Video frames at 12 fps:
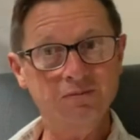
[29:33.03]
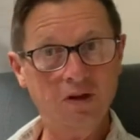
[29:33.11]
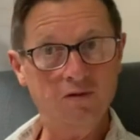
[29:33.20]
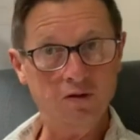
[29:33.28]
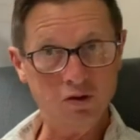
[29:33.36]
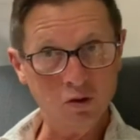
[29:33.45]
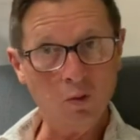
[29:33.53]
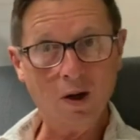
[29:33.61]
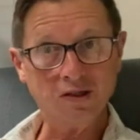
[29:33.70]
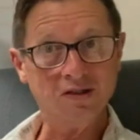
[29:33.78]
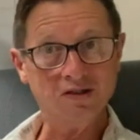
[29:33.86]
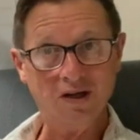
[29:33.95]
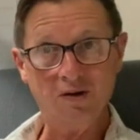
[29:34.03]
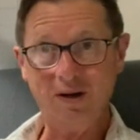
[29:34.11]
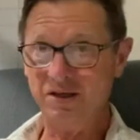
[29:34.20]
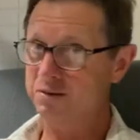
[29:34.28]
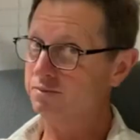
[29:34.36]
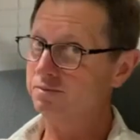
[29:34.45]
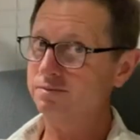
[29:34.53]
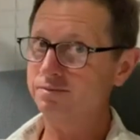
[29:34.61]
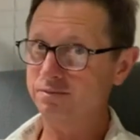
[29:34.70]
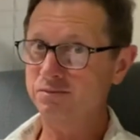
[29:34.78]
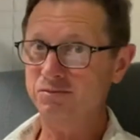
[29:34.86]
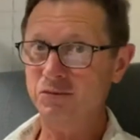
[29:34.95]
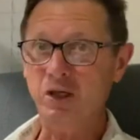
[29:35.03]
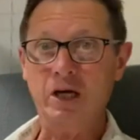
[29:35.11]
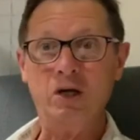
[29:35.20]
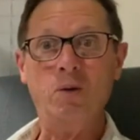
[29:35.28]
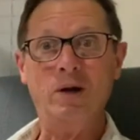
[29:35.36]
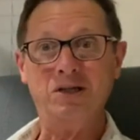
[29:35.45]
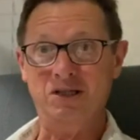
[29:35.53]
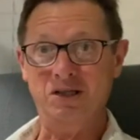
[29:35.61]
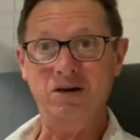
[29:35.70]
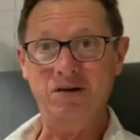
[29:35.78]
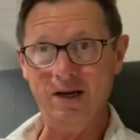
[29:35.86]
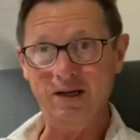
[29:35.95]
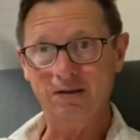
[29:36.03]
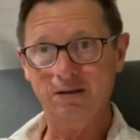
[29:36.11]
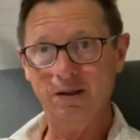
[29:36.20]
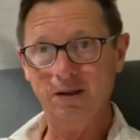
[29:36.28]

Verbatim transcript: if you do watch the sunrise, you get to watch the sunrise.